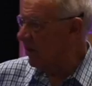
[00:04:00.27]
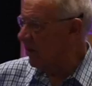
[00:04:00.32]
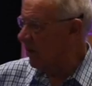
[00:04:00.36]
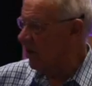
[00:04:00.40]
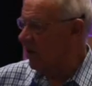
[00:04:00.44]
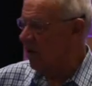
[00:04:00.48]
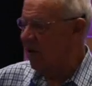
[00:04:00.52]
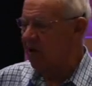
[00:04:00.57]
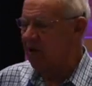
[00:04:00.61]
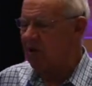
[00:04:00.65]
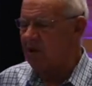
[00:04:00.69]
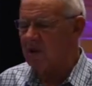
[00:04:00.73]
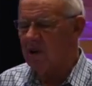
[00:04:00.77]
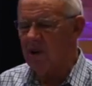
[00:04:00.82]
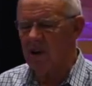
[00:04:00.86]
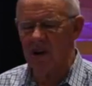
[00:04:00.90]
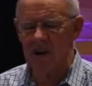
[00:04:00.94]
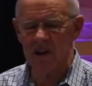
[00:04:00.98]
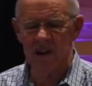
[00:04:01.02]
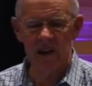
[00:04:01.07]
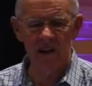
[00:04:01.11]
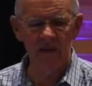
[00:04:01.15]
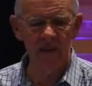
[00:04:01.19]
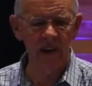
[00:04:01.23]
in the queue, oh, you
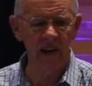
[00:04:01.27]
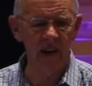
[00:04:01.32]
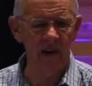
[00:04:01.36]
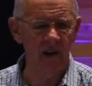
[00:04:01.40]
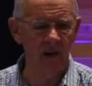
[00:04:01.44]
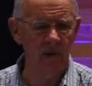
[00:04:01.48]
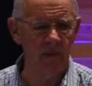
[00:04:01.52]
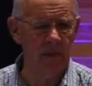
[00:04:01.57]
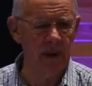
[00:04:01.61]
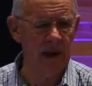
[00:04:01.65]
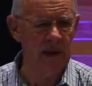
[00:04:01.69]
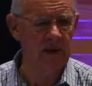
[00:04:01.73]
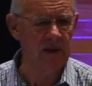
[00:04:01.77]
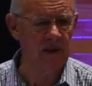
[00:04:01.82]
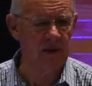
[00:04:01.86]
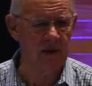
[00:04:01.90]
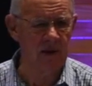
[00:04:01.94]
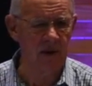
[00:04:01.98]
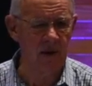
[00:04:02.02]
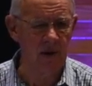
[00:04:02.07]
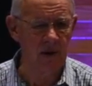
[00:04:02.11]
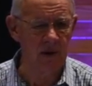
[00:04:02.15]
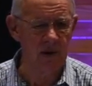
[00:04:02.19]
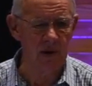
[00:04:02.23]
guys never get on buses,
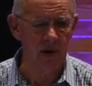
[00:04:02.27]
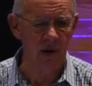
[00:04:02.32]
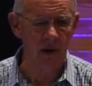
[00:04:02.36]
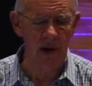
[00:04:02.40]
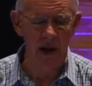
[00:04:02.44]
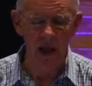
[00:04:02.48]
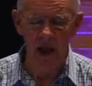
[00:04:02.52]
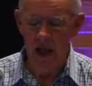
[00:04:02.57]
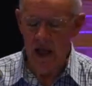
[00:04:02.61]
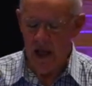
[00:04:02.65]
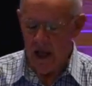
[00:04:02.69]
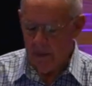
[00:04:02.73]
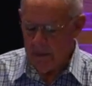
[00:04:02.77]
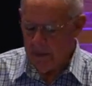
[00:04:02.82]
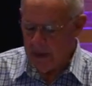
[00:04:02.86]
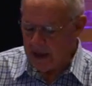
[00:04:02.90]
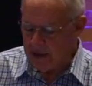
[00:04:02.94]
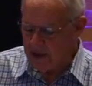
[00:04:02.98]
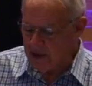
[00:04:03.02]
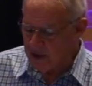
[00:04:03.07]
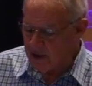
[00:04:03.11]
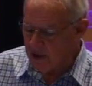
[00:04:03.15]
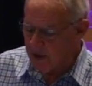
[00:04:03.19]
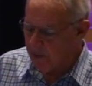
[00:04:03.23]
do you? Sorry.
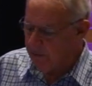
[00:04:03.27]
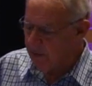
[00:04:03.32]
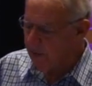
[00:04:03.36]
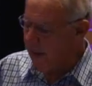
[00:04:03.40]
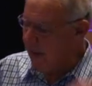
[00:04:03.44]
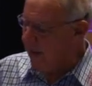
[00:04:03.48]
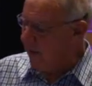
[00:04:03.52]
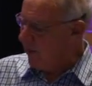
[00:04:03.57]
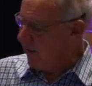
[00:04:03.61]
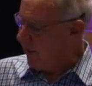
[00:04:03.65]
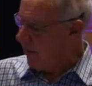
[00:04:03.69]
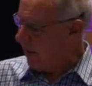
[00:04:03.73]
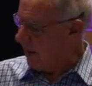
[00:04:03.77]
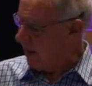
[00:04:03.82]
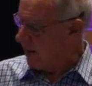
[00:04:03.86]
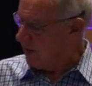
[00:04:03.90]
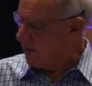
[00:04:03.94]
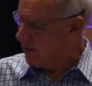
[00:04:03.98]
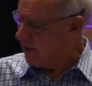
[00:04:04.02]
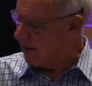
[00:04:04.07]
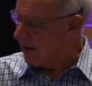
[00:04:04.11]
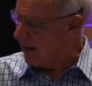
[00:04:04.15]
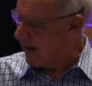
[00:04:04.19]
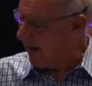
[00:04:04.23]
Buses are big
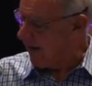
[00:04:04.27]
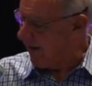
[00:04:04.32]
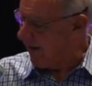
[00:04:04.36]
things that